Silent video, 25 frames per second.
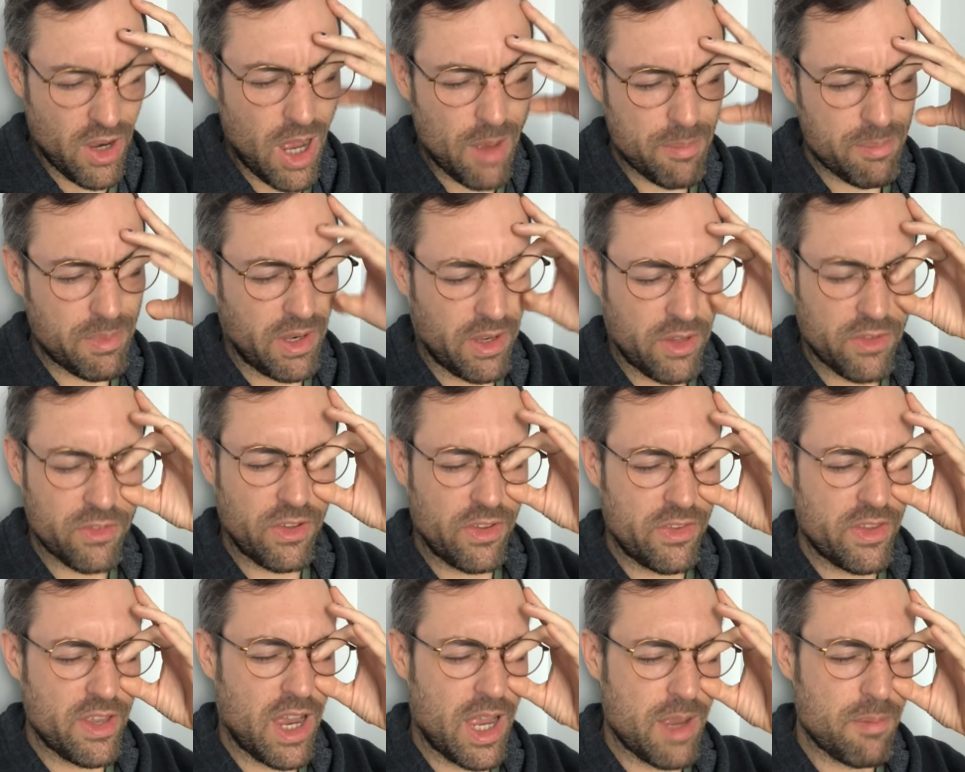optics
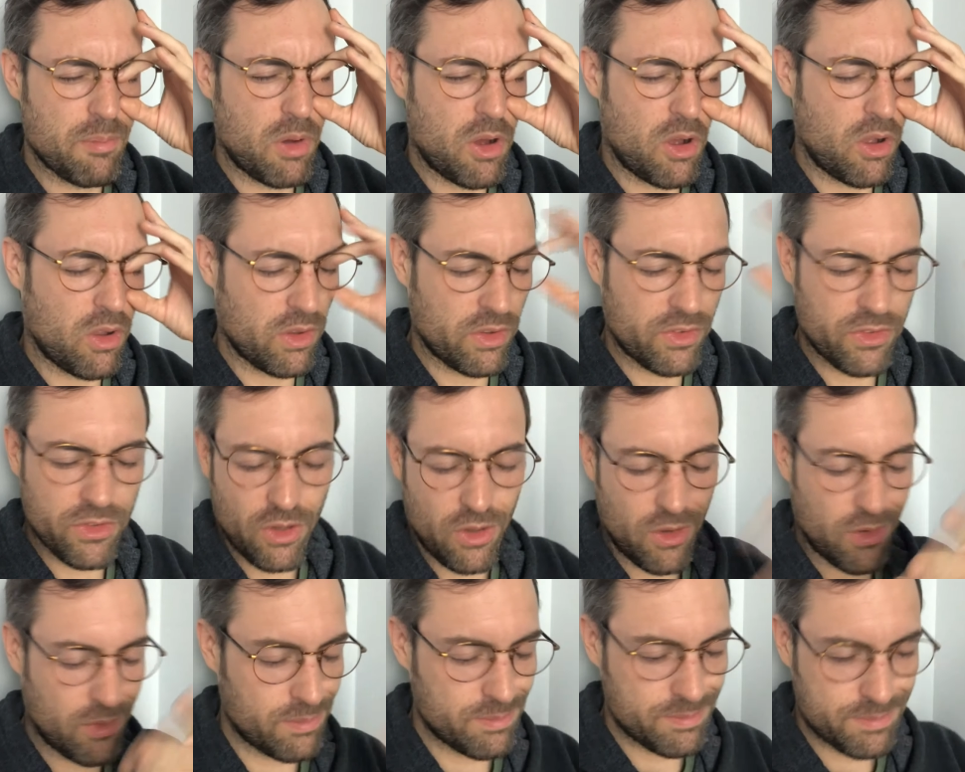and the eyeball. It's
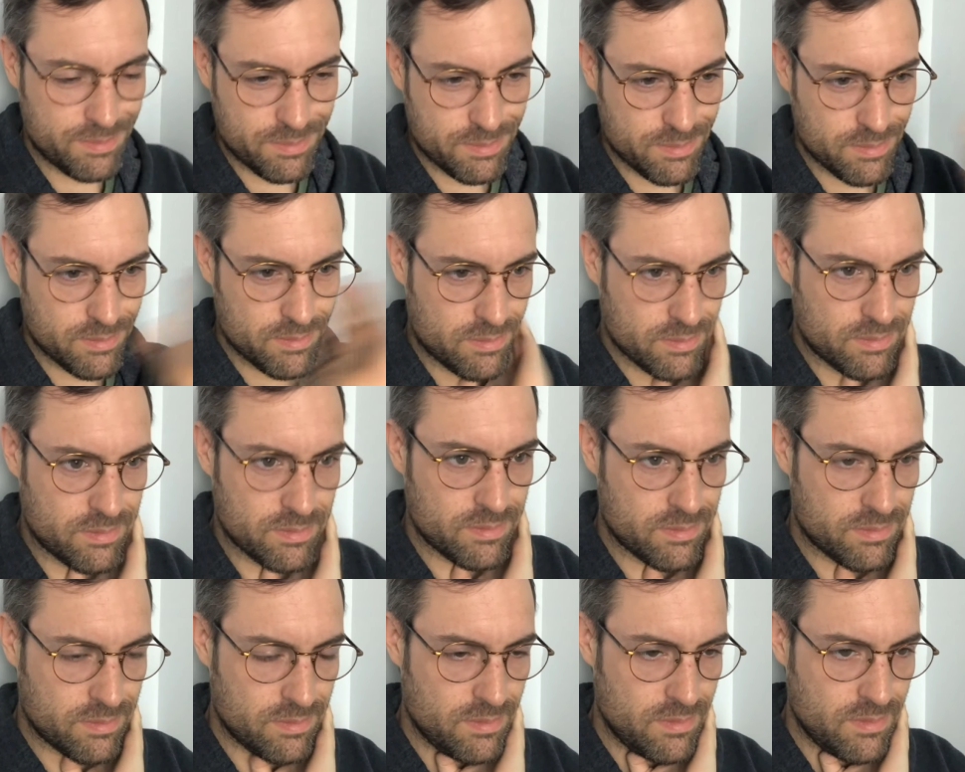all,
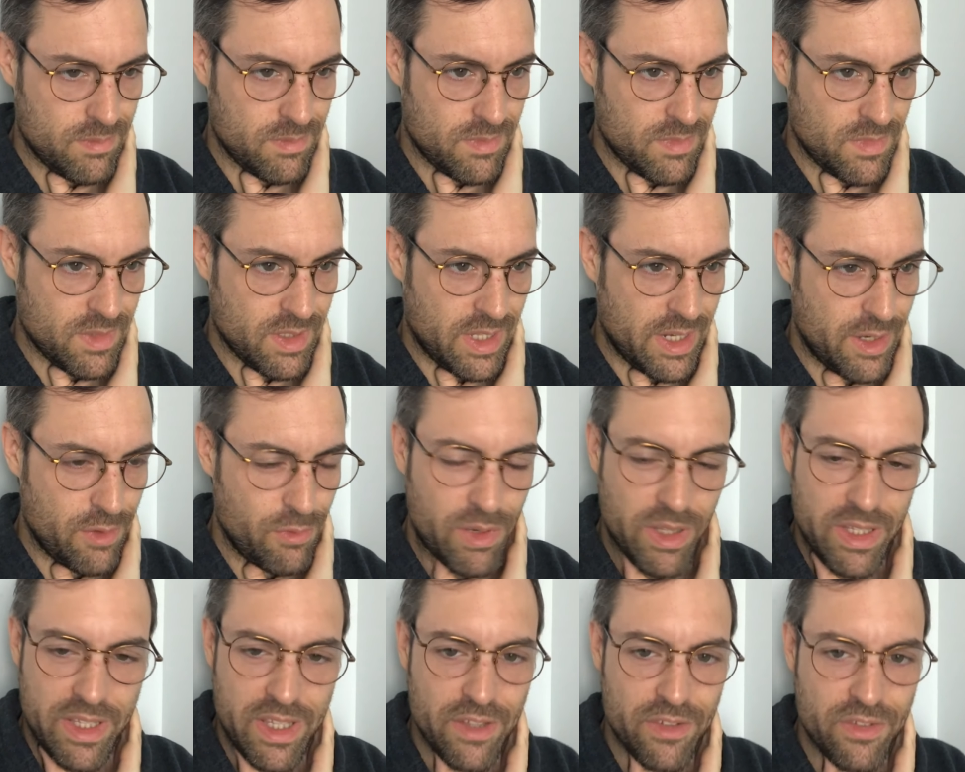and it
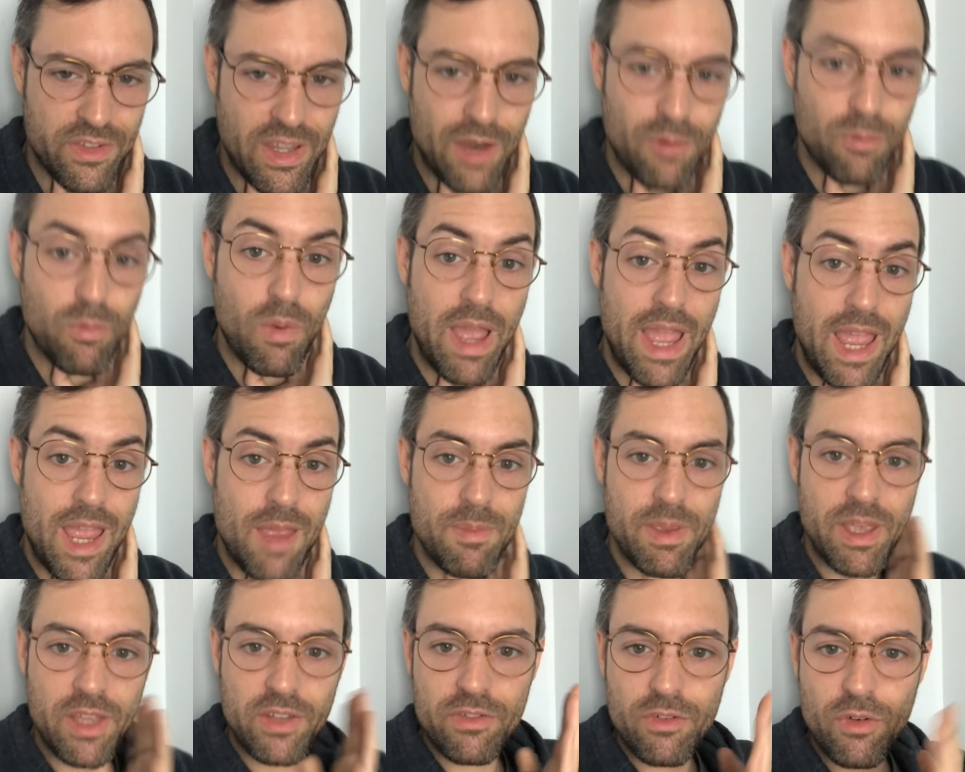really is that way
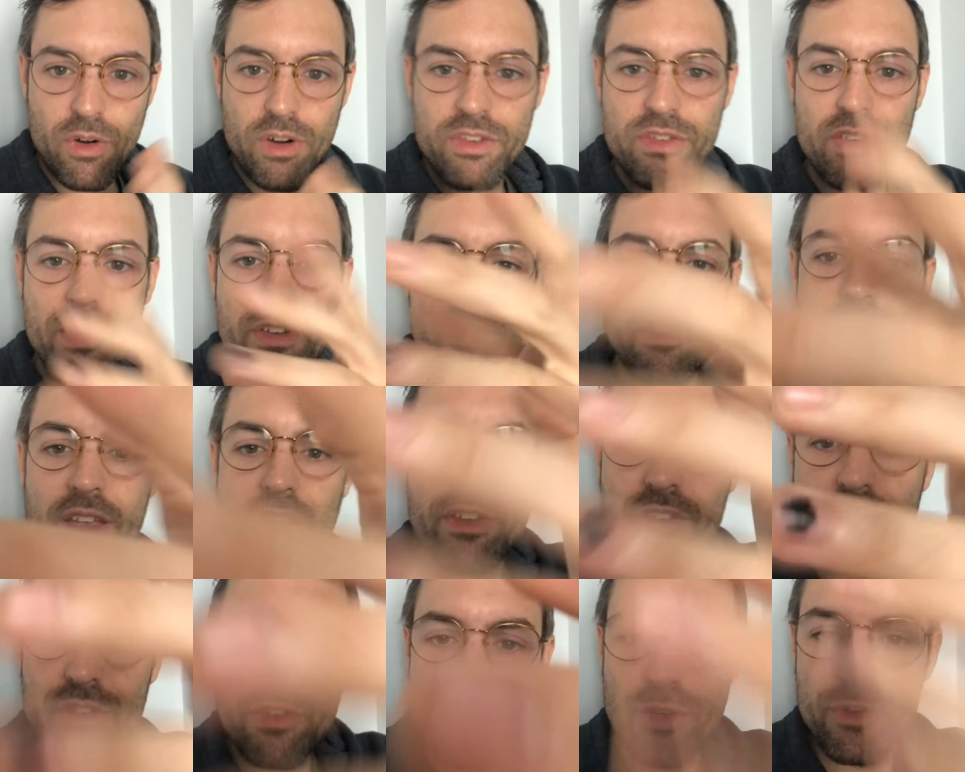because, of course, this thing
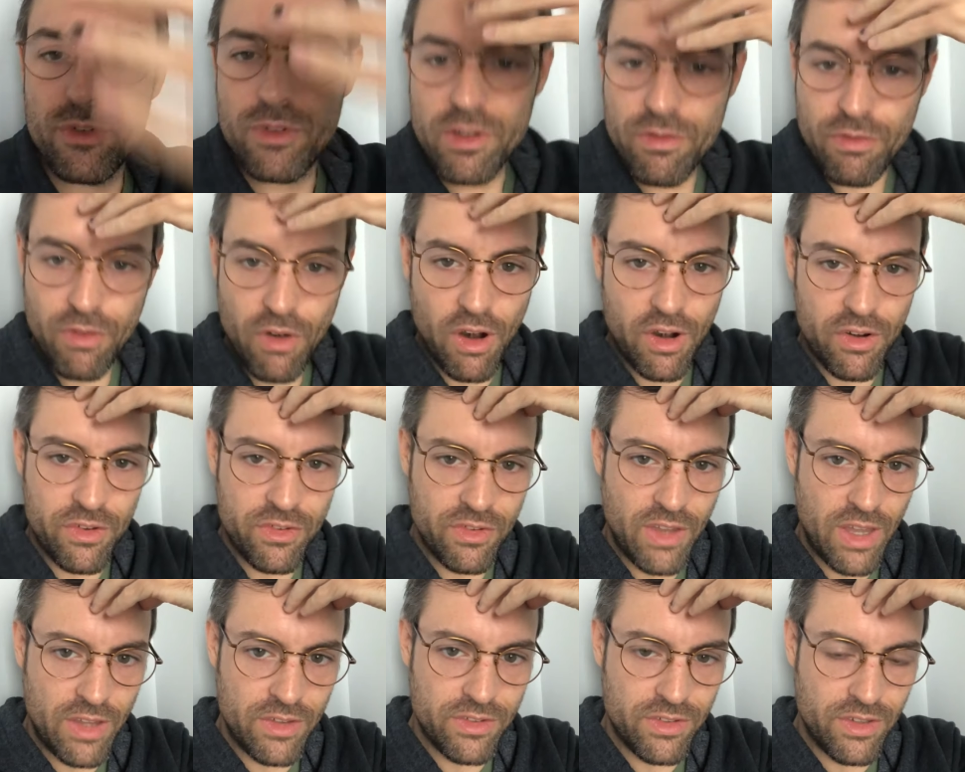is tuned for our
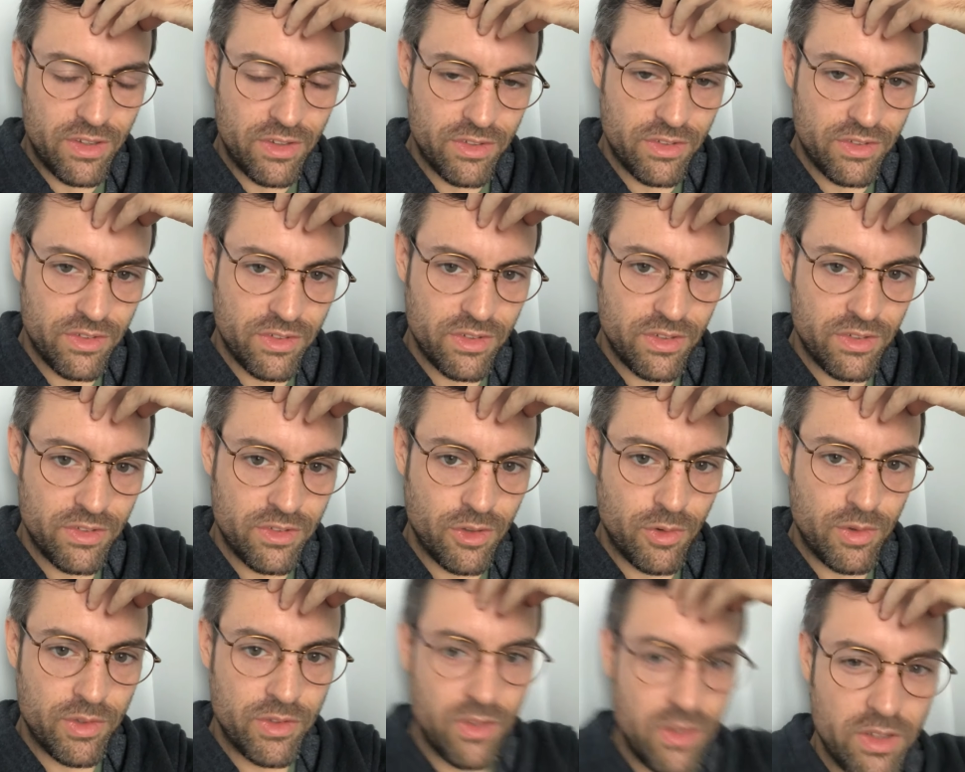senses.
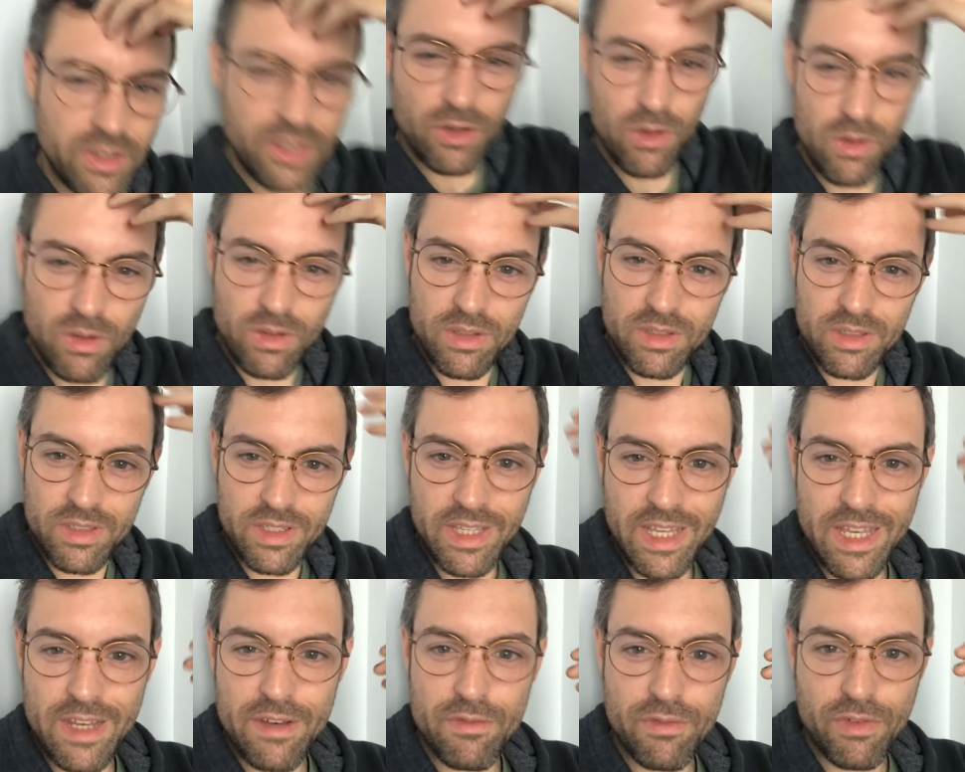So it's a little
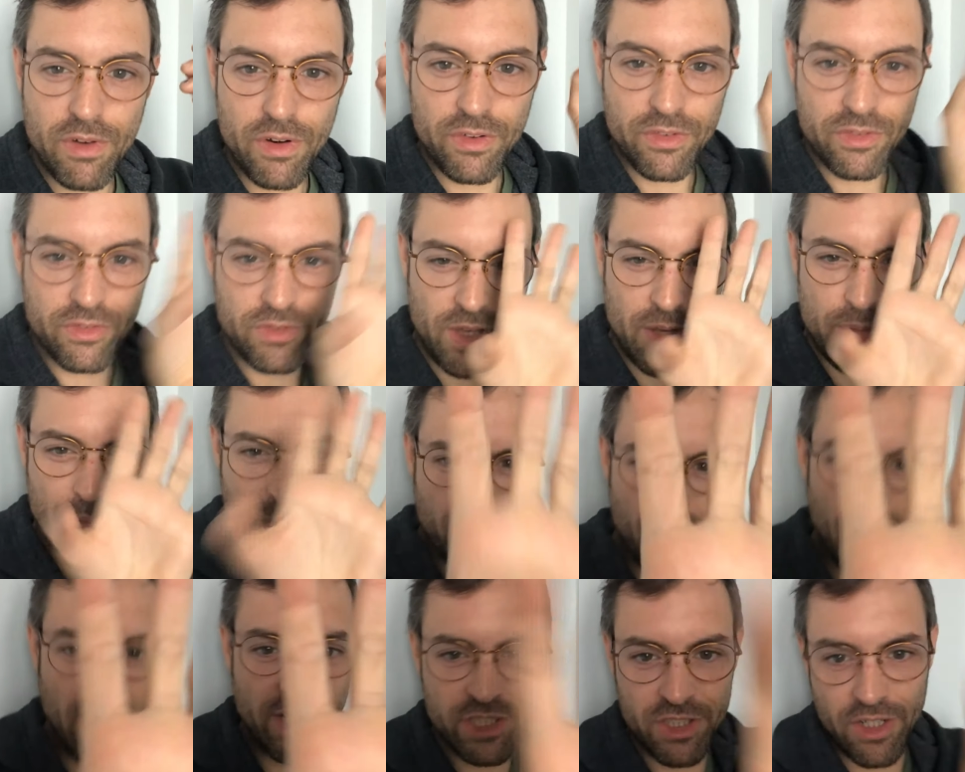inverse
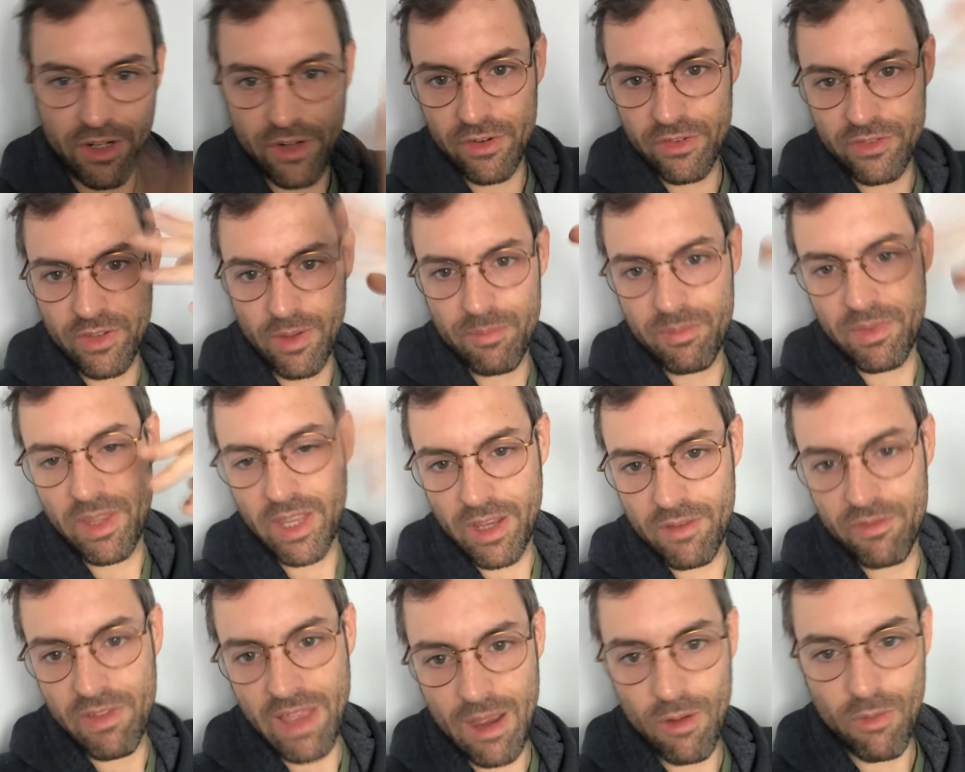impression or
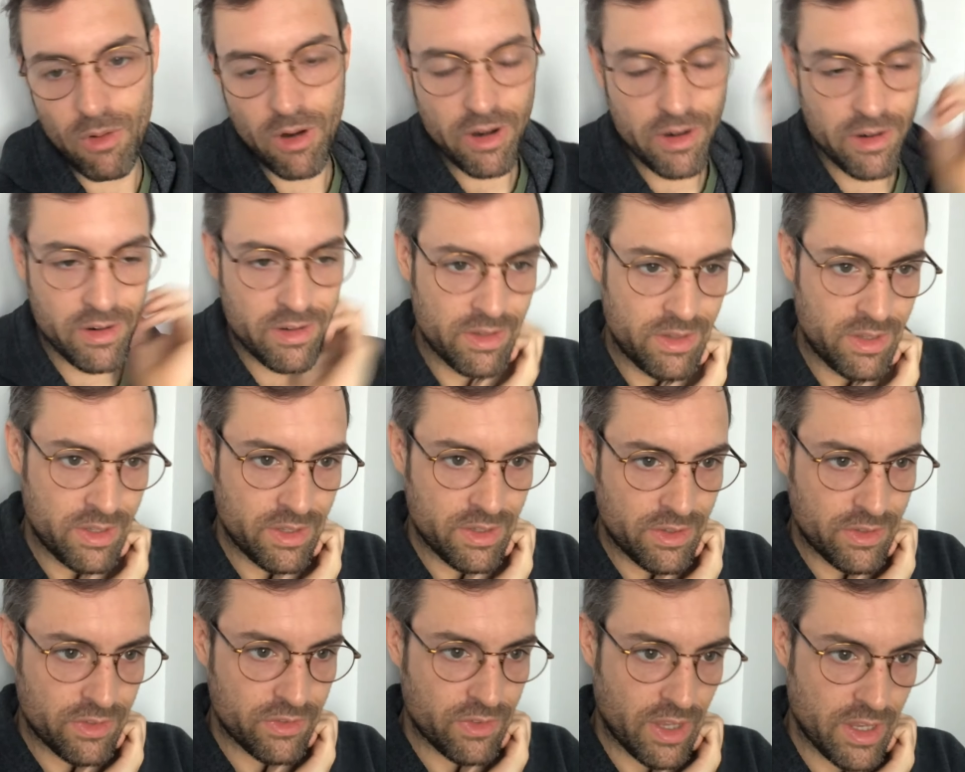something of how our
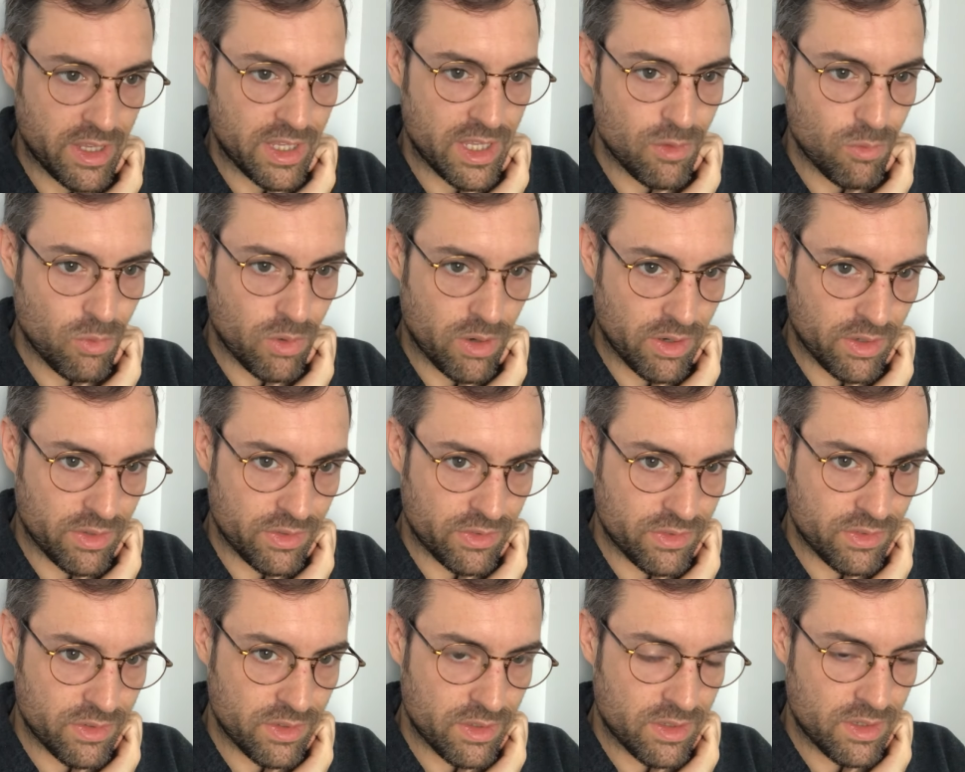psyche
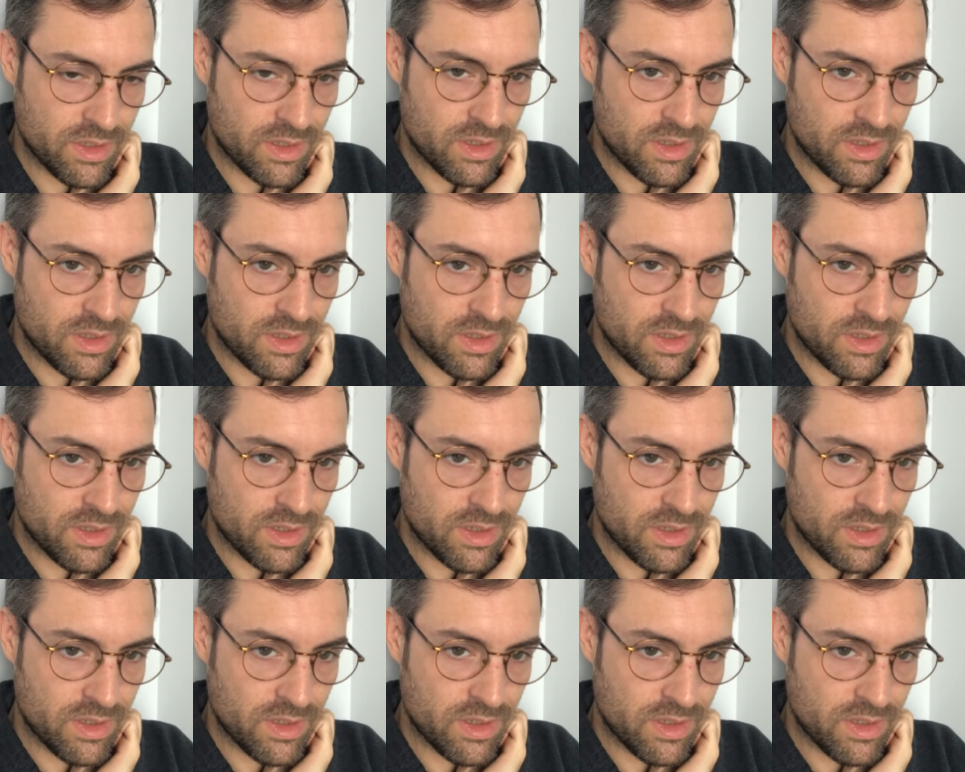works.